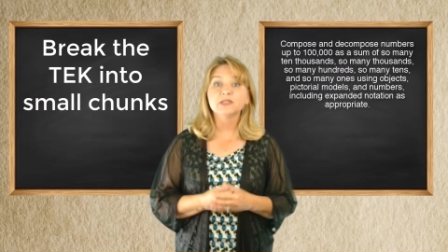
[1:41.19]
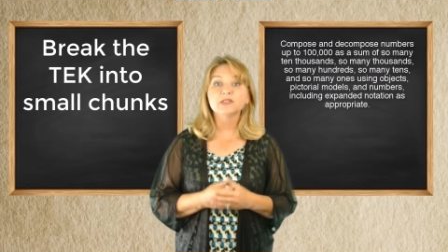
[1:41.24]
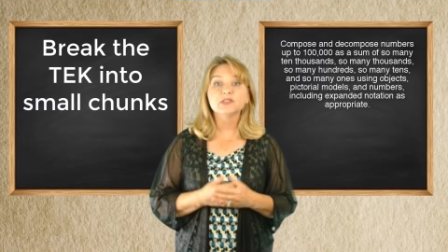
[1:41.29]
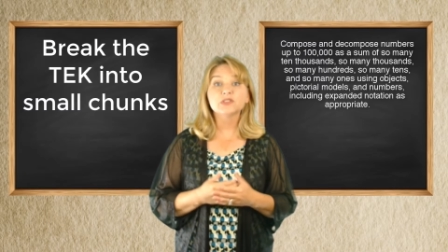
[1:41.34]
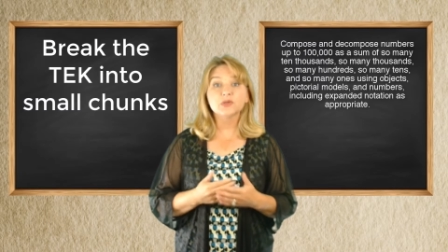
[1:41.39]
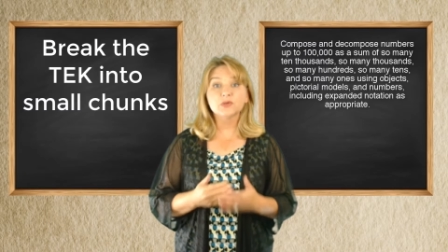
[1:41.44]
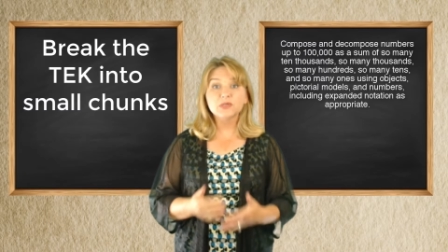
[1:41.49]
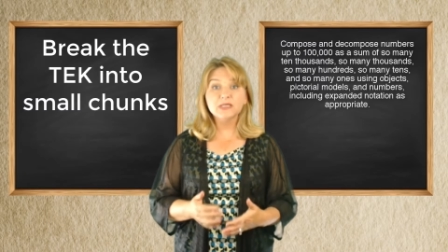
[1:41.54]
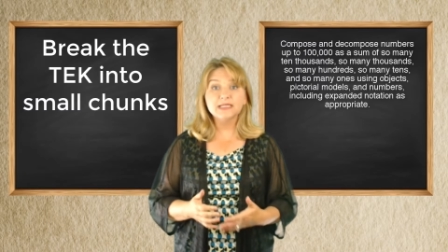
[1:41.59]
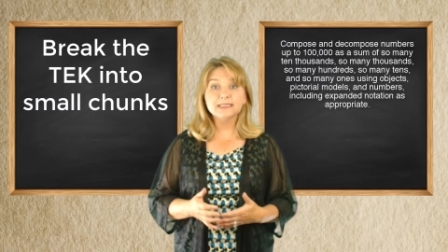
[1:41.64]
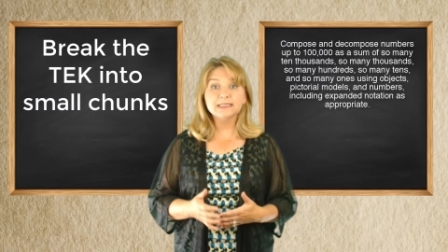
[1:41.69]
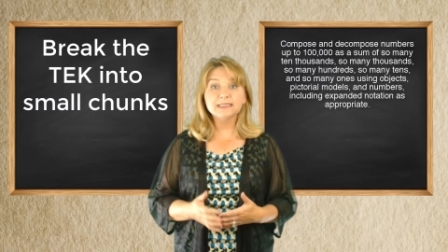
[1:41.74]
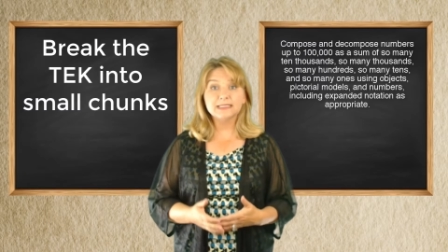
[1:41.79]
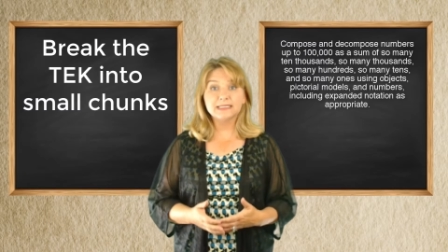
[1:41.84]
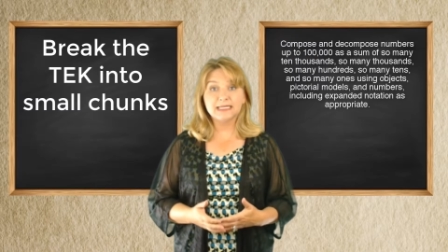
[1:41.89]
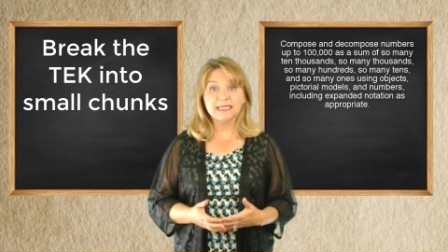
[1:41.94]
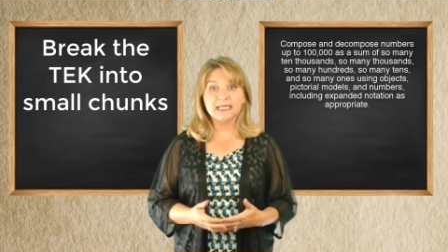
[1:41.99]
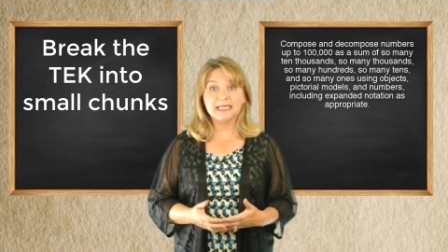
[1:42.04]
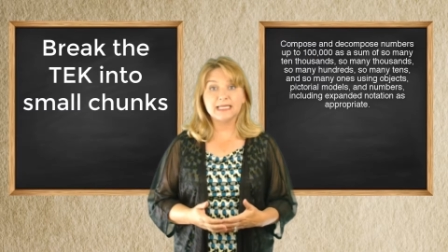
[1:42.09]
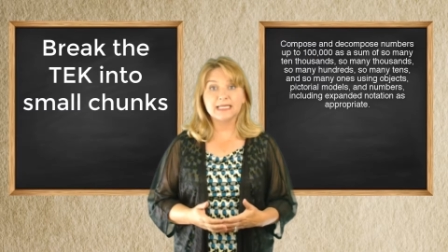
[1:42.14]
So this
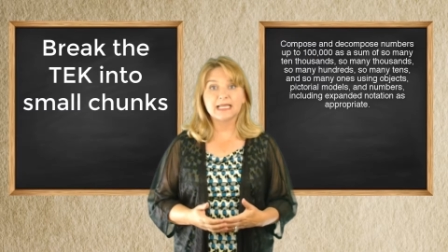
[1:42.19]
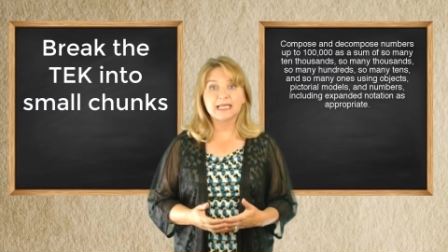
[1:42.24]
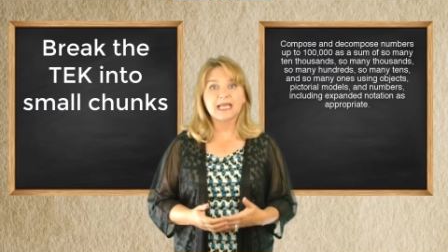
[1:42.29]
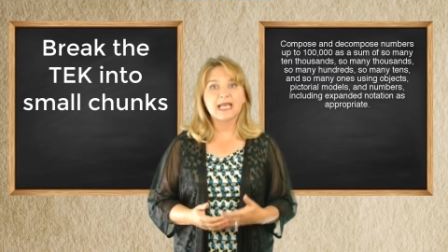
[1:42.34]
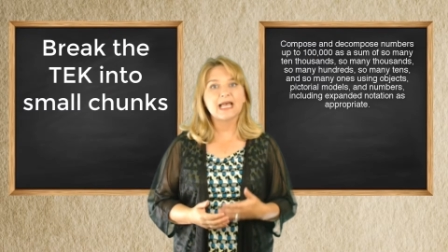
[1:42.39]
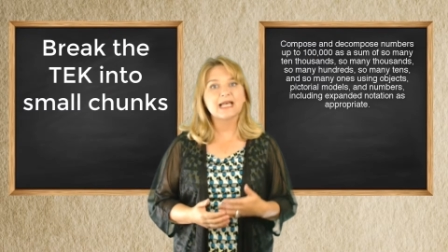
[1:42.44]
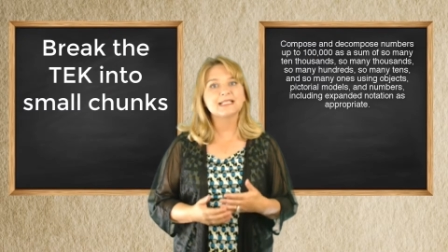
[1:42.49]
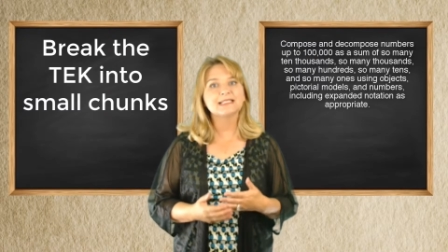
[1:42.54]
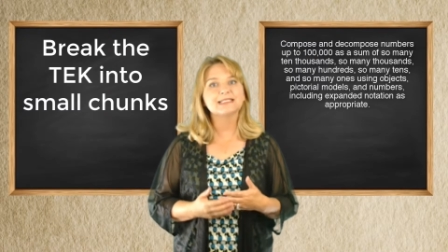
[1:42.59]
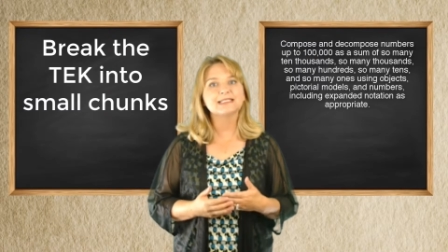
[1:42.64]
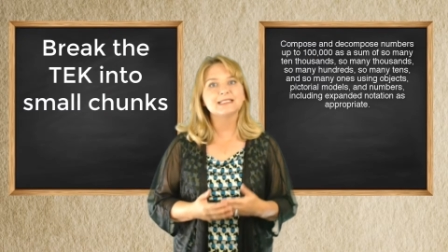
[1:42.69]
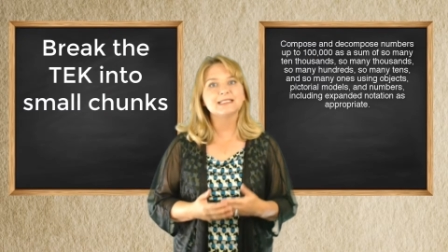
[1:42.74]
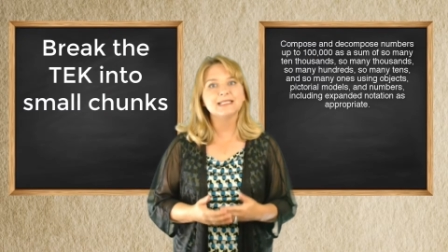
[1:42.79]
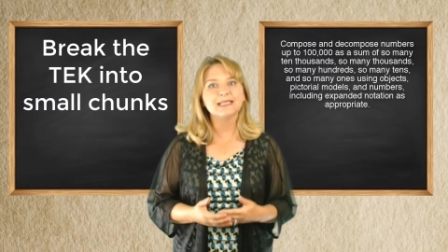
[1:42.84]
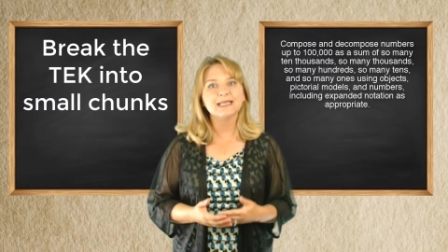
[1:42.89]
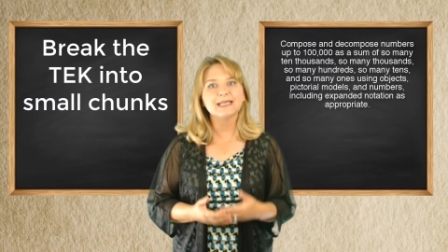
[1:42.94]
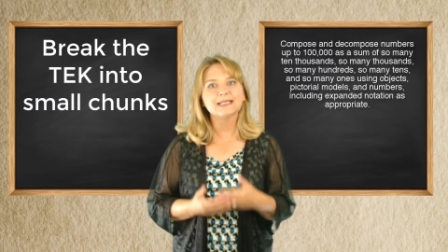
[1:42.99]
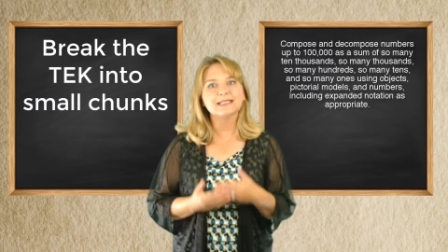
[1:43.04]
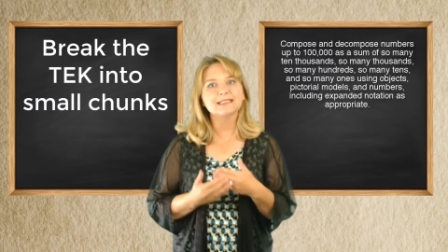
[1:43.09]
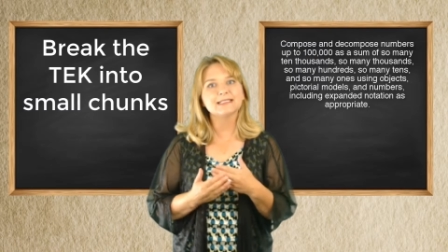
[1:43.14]
TEK has
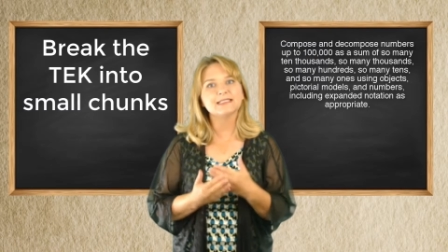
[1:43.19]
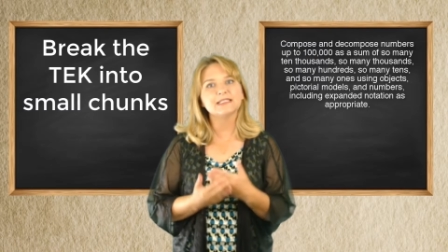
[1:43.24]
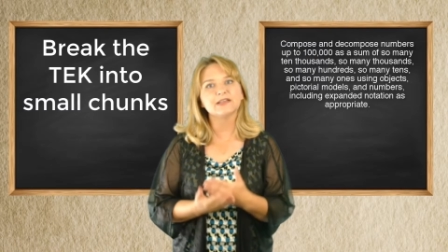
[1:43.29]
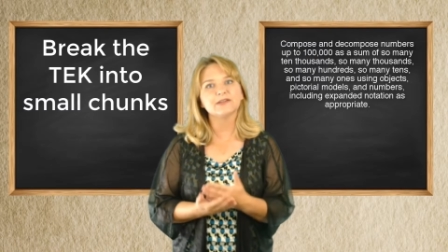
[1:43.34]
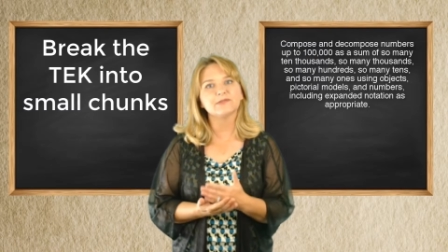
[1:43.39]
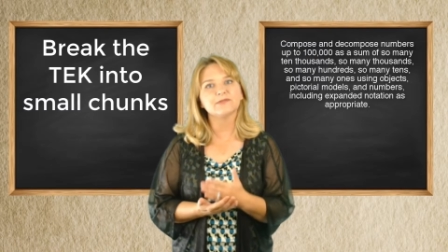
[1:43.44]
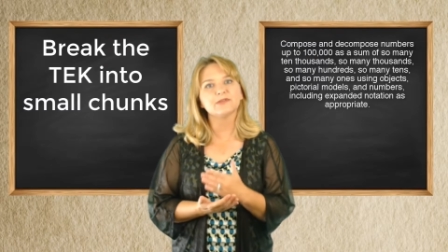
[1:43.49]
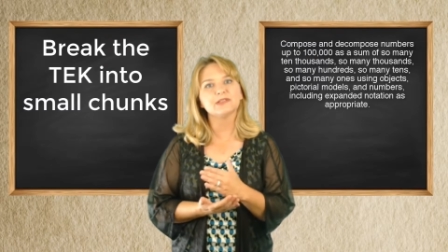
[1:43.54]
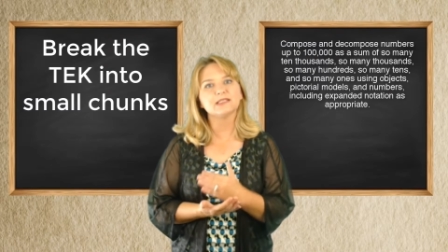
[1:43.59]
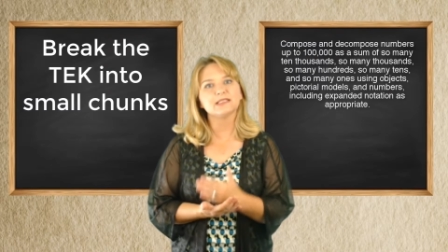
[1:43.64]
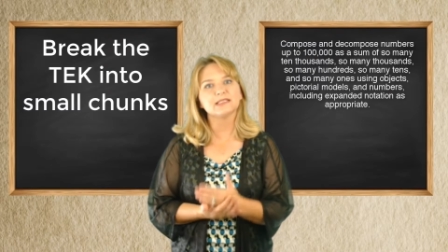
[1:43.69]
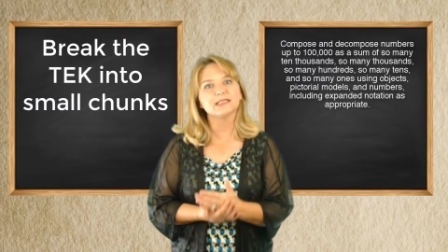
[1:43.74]
6 different